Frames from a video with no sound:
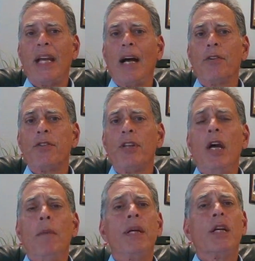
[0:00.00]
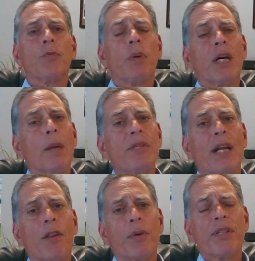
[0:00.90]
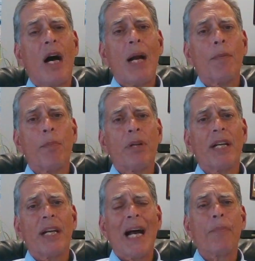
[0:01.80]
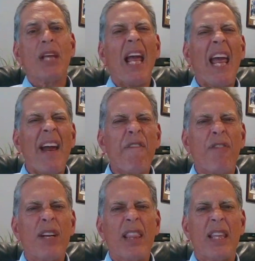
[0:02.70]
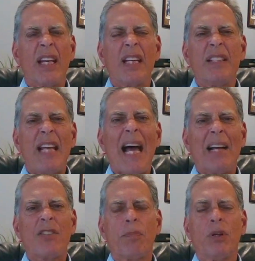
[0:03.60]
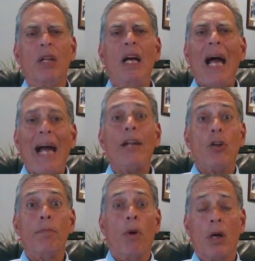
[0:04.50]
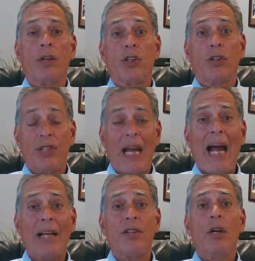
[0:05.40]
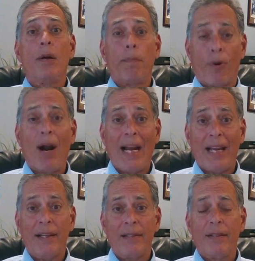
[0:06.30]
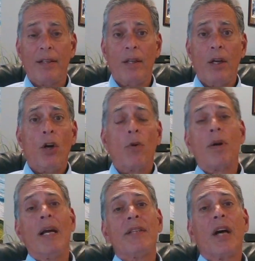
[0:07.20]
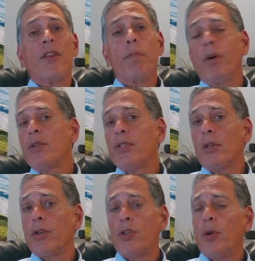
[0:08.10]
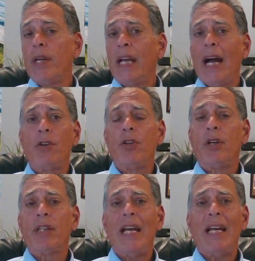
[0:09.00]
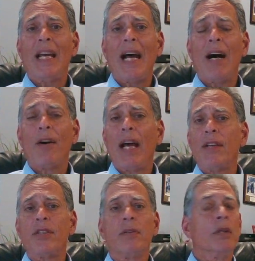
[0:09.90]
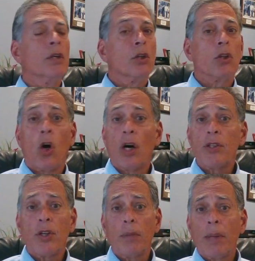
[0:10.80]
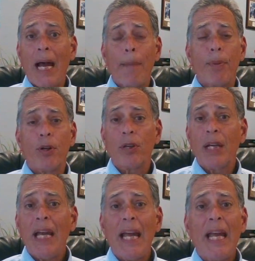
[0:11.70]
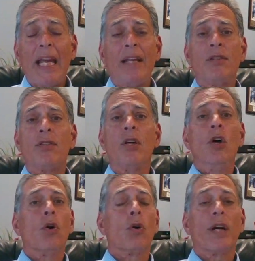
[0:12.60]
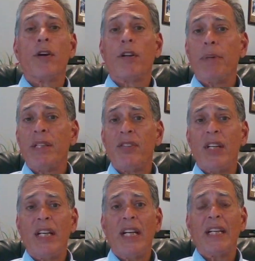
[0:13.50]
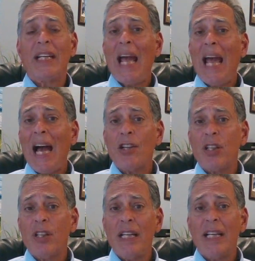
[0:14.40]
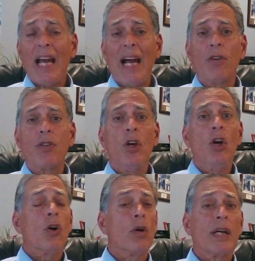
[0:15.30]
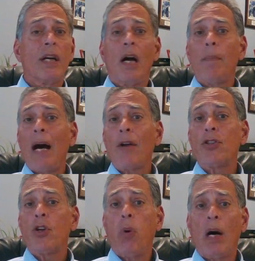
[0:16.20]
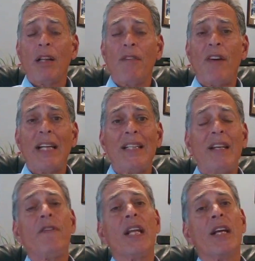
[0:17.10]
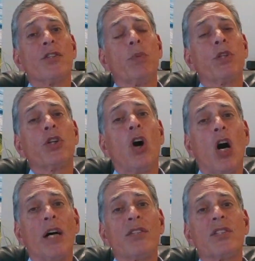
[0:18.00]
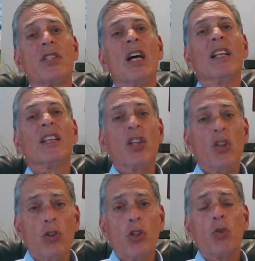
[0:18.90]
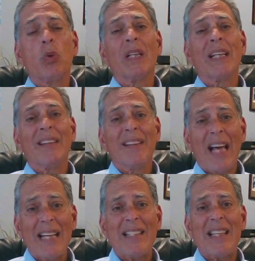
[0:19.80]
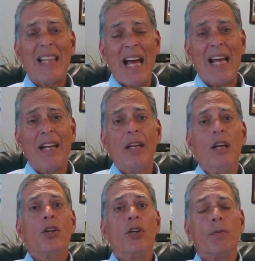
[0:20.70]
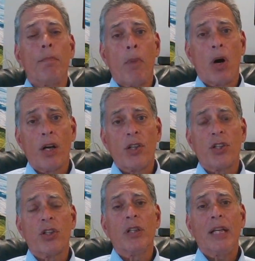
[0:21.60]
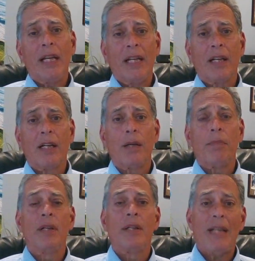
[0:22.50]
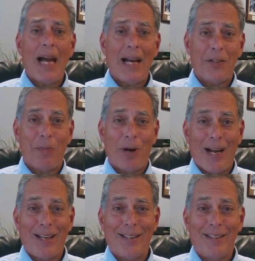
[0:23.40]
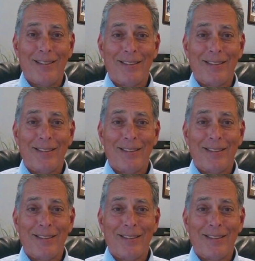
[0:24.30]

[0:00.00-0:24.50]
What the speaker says: accounts. Because what comes out of the retirement plan accounts, everything is taxable at your marginal tax bracket, whereas on the personal or joint account, you could take it out as long-term capital gains, or it could have been sitting in cash in the account, or it could come out as qualified dividends, which costs usually less than your marginal income tax bracket.